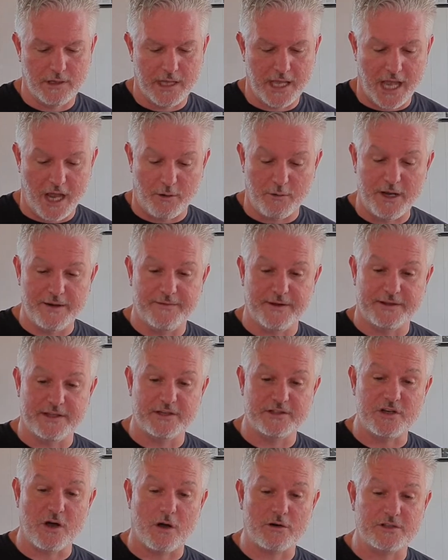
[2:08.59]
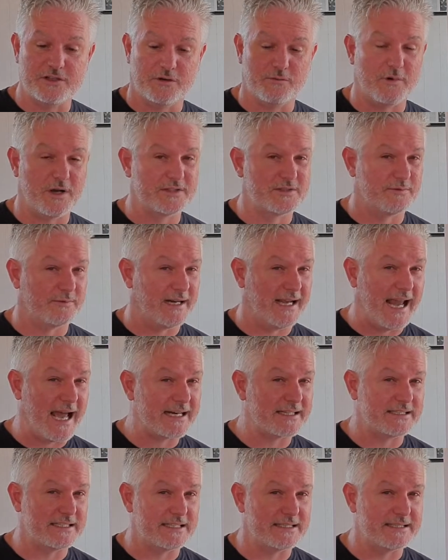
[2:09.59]
However, the doctor was
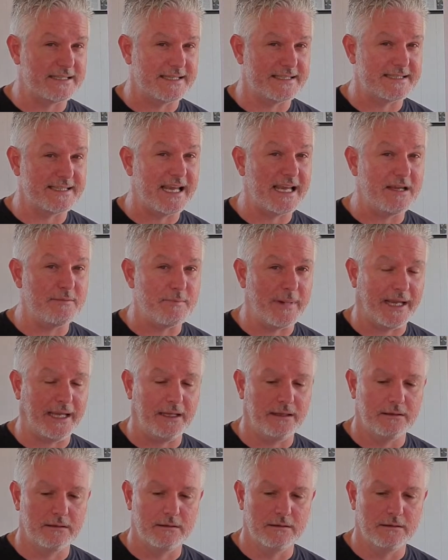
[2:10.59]
reluctant to see me.